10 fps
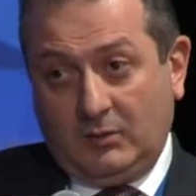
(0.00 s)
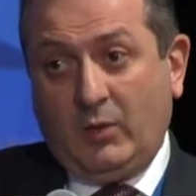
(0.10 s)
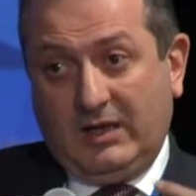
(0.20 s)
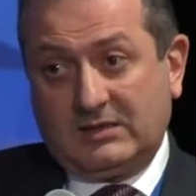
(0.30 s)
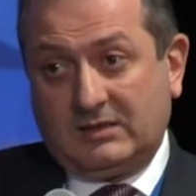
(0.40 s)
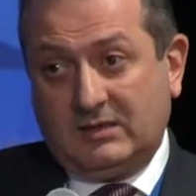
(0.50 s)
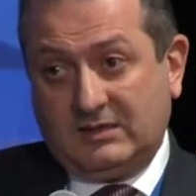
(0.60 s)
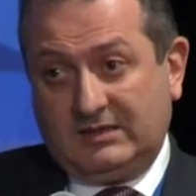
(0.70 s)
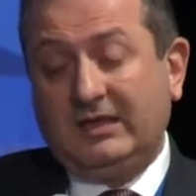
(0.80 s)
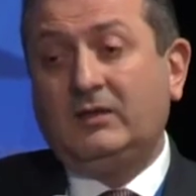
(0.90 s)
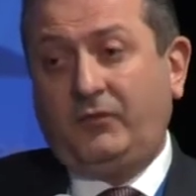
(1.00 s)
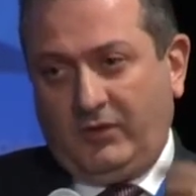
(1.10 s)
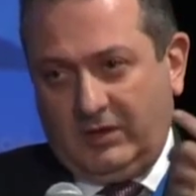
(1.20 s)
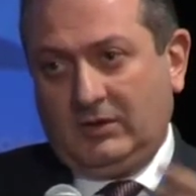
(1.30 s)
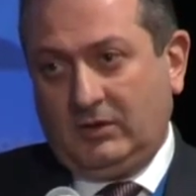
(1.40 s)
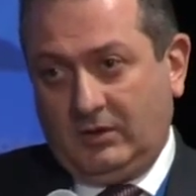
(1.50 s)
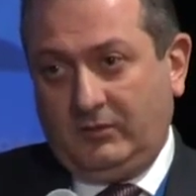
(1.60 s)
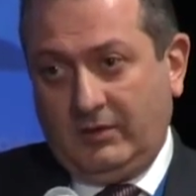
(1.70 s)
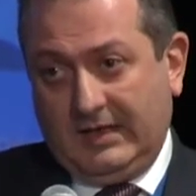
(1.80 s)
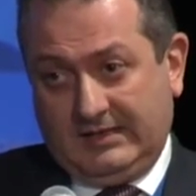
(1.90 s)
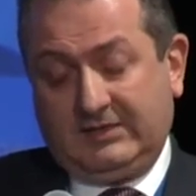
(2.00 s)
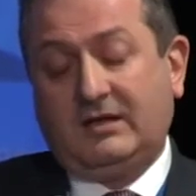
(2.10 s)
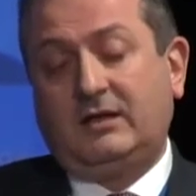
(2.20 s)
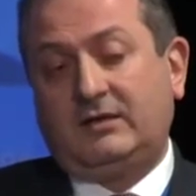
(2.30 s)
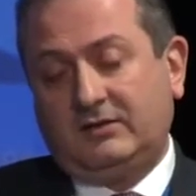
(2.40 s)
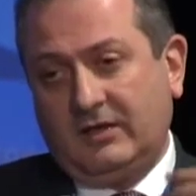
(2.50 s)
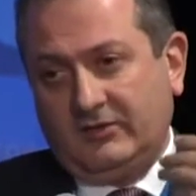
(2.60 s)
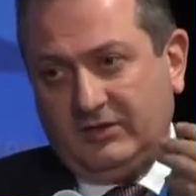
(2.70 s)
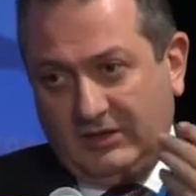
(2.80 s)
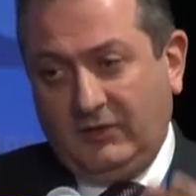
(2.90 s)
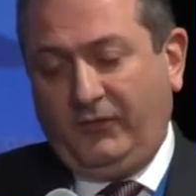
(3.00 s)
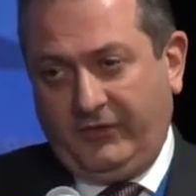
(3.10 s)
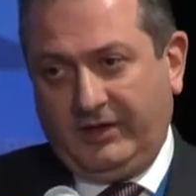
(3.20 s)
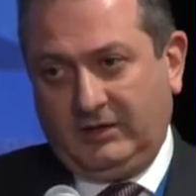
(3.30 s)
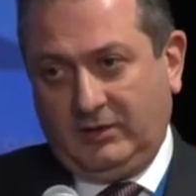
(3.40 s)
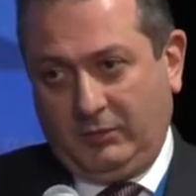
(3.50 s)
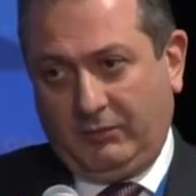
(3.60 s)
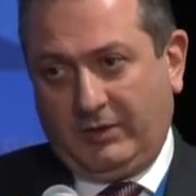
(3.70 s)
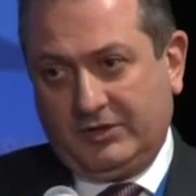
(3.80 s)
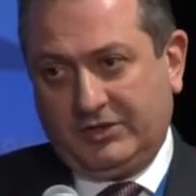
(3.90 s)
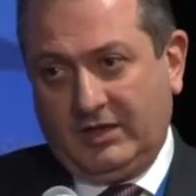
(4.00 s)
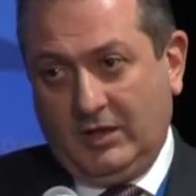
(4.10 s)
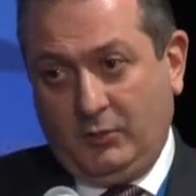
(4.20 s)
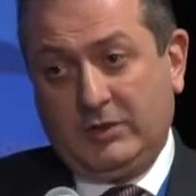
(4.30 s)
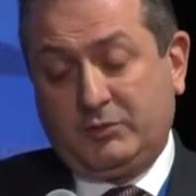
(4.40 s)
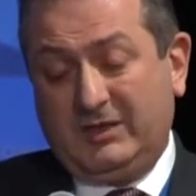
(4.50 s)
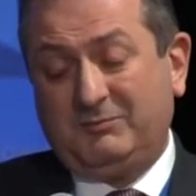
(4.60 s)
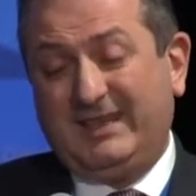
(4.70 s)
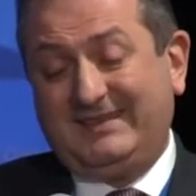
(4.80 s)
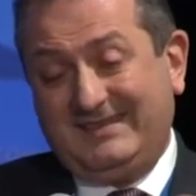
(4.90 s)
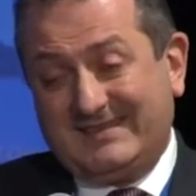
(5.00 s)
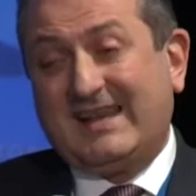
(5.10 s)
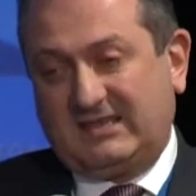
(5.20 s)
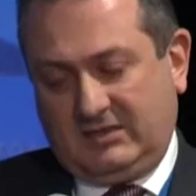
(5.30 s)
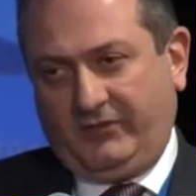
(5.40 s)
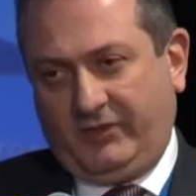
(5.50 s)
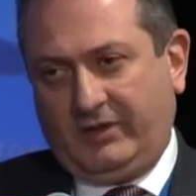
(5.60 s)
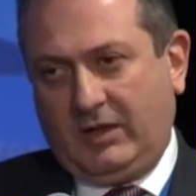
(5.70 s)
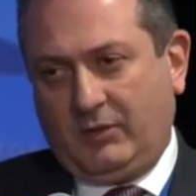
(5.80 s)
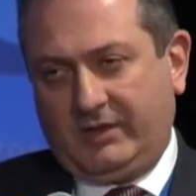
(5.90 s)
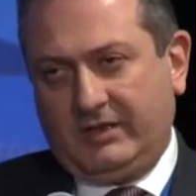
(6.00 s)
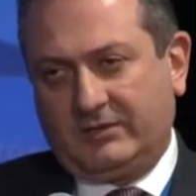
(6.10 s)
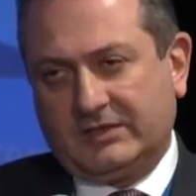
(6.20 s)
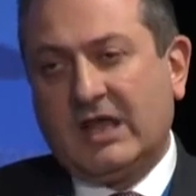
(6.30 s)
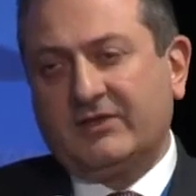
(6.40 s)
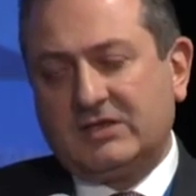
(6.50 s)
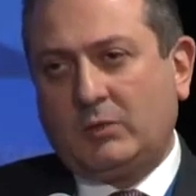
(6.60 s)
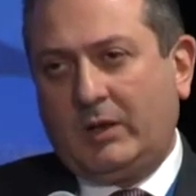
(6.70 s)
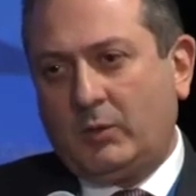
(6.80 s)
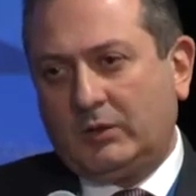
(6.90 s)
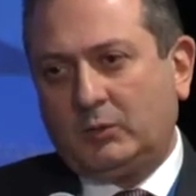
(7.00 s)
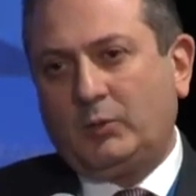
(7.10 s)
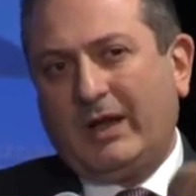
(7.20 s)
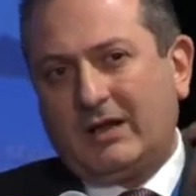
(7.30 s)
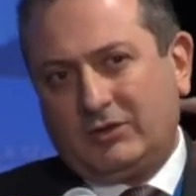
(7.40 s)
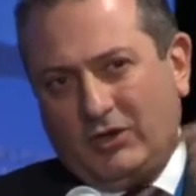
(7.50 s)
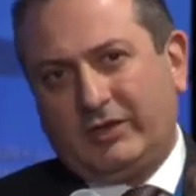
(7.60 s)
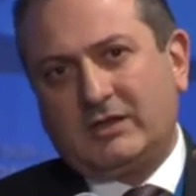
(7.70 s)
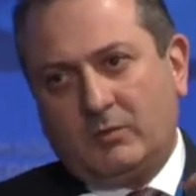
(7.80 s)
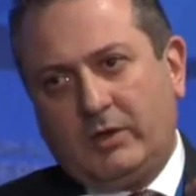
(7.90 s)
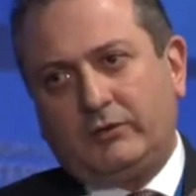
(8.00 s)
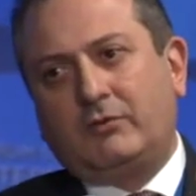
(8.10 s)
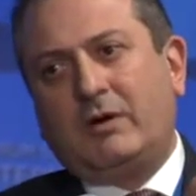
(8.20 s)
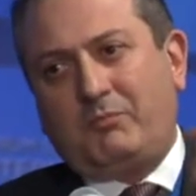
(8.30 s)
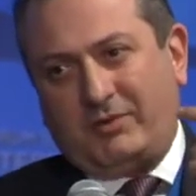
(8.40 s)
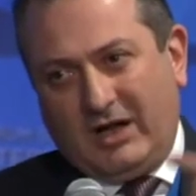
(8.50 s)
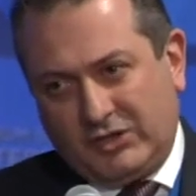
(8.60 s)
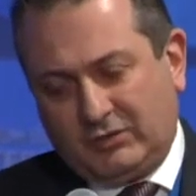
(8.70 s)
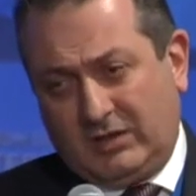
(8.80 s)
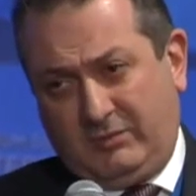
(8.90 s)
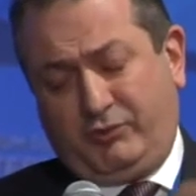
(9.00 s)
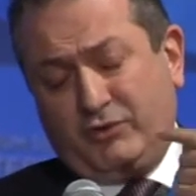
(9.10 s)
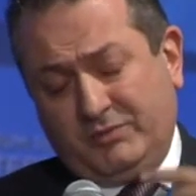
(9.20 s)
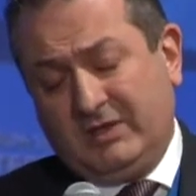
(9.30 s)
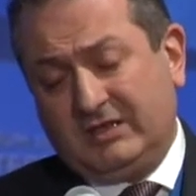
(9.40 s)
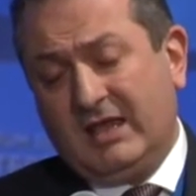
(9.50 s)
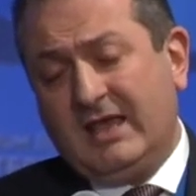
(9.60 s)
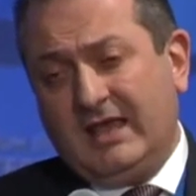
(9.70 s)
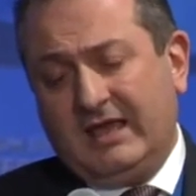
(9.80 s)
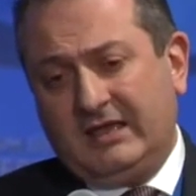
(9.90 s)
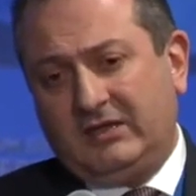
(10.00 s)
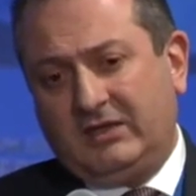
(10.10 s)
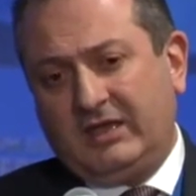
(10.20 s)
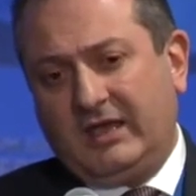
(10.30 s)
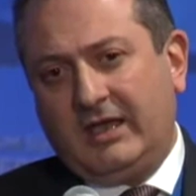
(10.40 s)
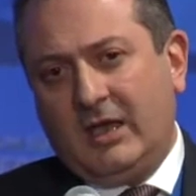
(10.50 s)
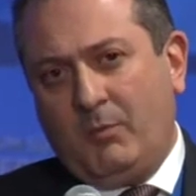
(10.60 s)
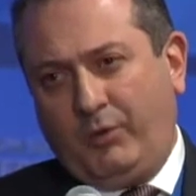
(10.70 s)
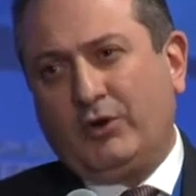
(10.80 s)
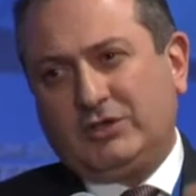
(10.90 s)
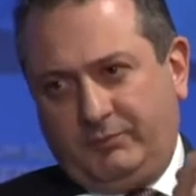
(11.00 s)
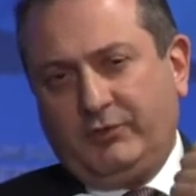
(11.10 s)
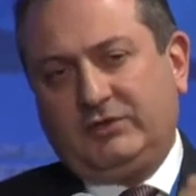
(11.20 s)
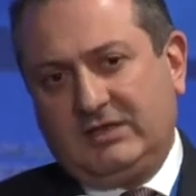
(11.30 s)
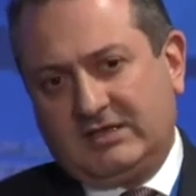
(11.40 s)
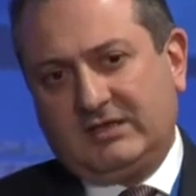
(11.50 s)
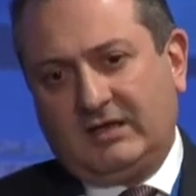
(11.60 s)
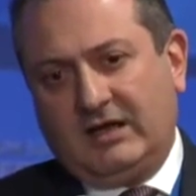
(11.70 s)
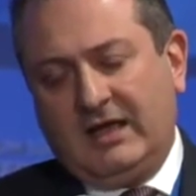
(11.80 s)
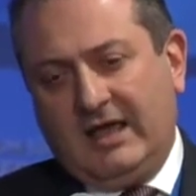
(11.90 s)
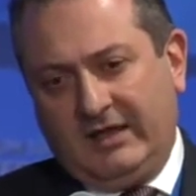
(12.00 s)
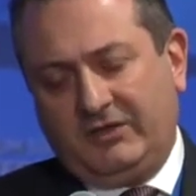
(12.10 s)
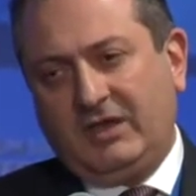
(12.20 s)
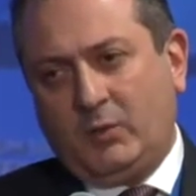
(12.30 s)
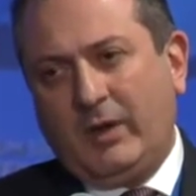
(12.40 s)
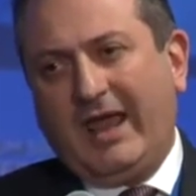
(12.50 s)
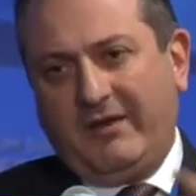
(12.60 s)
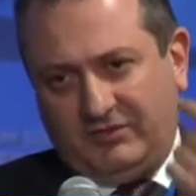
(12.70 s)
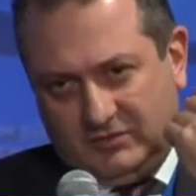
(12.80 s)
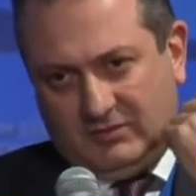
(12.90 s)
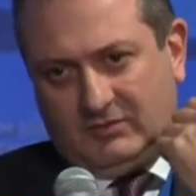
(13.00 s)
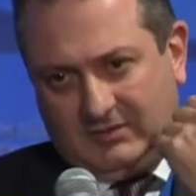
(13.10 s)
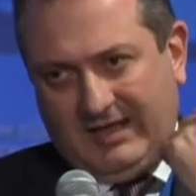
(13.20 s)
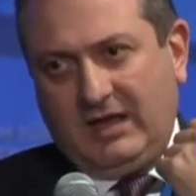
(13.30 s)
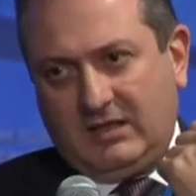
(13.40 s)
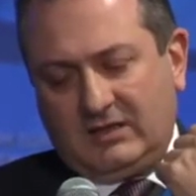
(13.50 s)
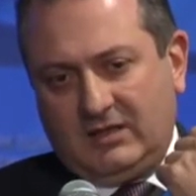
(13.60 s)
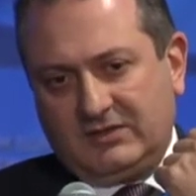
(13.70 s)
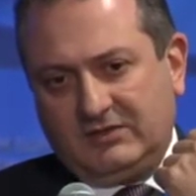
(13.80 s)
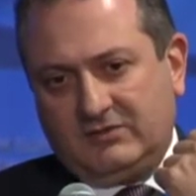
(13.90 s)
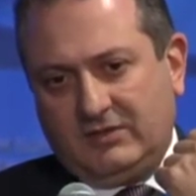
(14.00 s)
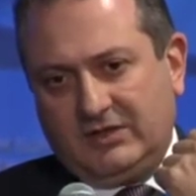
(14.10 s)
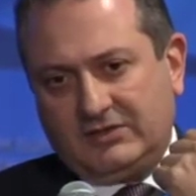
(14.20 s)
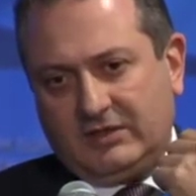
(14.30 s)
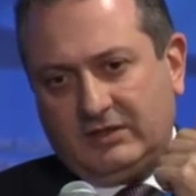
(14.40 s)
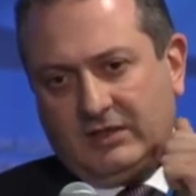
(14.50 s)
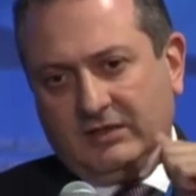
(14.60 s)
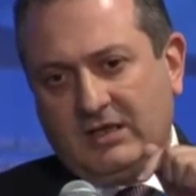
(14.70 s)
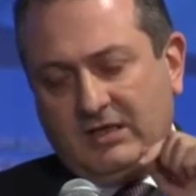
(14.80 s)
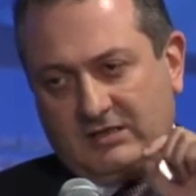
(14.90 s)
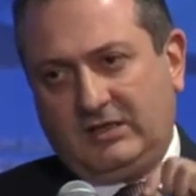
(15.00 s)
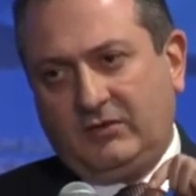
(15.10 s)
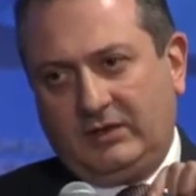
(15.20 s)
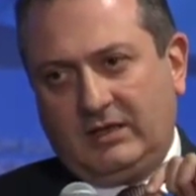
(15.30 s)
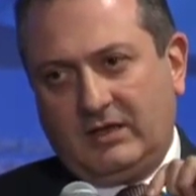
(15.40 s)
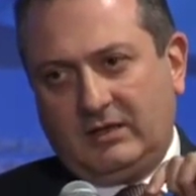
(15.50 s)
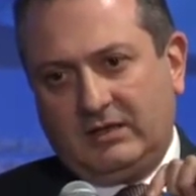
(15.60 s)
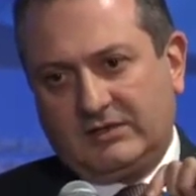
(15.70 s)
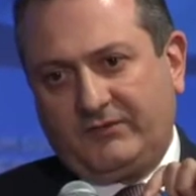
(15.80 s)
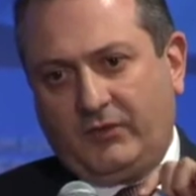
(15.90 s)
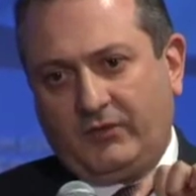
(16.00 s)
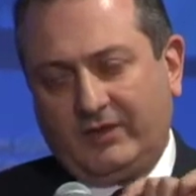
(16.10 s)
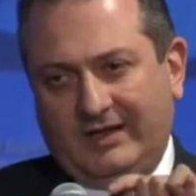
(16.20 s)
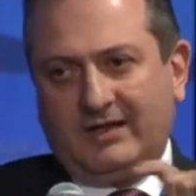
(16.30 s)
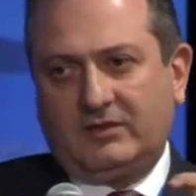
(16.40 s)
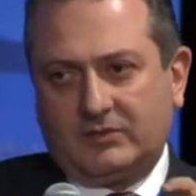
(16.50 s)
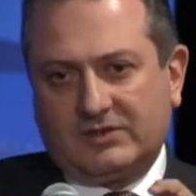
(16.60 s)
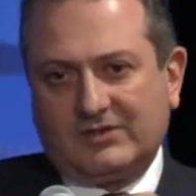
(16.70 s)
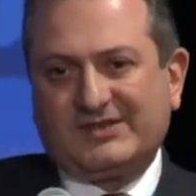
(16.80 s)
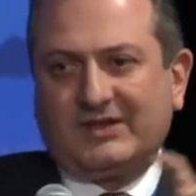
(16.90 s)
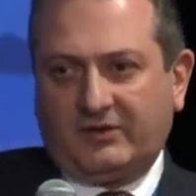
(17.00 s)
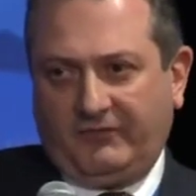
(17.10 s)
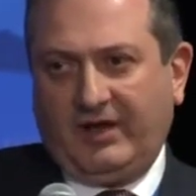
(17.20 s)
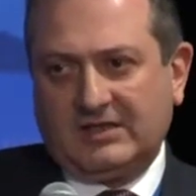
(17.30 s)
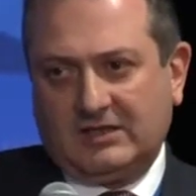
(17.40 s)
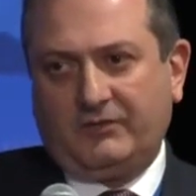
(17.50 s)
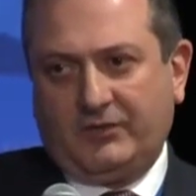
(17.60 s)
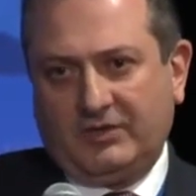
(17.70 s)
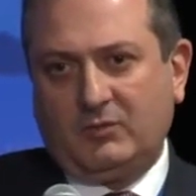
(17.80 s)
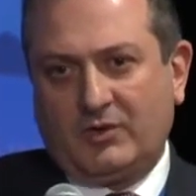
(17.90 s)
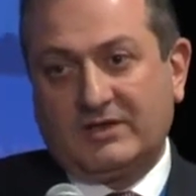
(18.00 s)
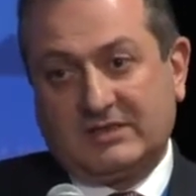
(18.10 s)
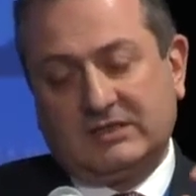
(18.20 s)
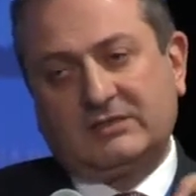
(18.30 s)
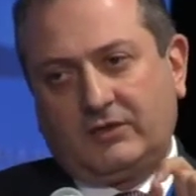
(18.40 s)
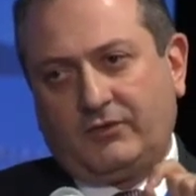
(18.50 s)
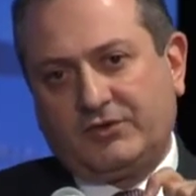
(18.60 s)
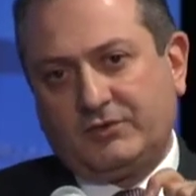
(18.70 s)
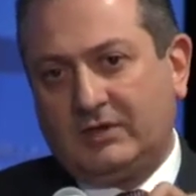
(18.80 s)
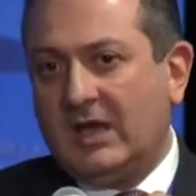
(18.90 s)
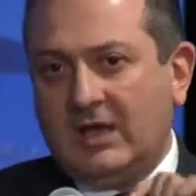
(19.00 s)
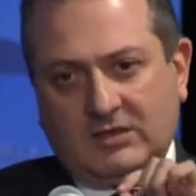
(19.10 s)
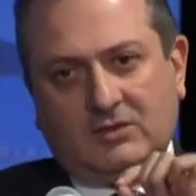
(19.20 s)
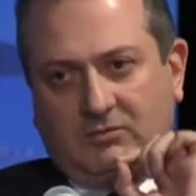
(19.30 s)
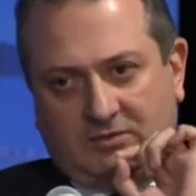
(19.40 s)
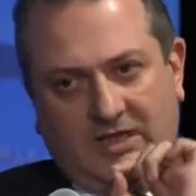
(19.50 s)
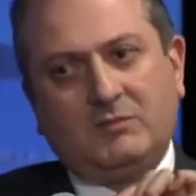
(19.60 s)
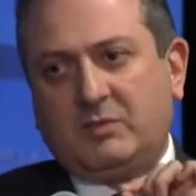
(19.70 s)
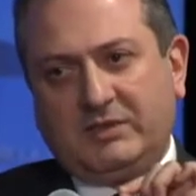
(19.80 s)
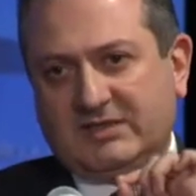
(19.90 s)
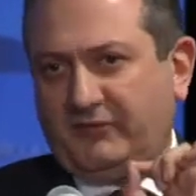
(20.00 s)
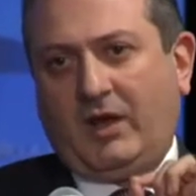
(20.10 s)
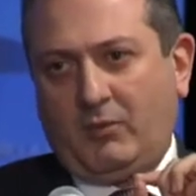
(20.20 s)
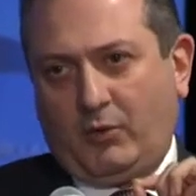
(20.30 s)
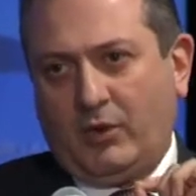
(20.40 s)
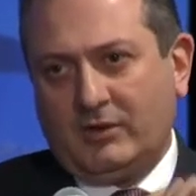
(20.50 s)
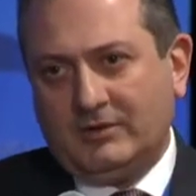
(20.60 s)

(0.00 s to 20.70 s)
West still fall in love and start the new flirt with Russia, which will be disaster for our countries. That's why what we are talking about, the rapprochement and the post-Putin era, I think we have to take in consideration that security guarantees for the countries are sacrificing for democracy is the crucial. So tell me, please, if I am wrong.